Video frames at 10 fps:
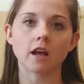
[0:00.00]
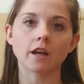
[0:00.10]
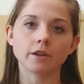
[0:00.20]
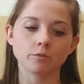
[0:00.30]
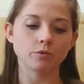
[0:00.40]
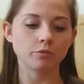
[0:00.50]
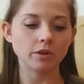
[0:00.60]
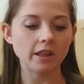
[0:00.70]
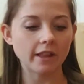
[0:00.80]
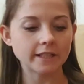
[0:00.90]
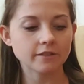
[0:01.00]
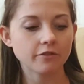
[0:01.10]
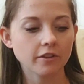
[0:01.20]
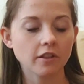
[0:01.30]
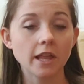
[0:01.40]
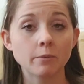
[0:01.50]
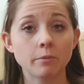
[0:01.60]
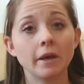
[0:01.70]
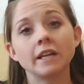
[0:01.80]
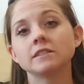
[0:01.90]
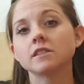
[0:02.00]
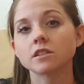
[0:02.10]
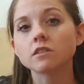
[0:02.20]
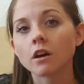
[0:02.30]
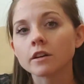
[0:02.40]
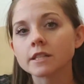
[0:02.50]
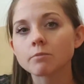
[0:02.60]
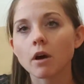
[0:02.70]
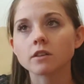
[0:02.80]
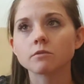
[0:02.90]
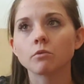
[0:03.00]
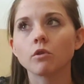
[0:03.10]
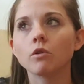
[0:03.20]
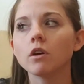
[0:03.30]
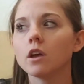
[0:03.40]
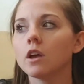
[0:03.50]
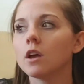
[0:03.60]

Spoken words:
I would really like to feel the labor pains as long as possible,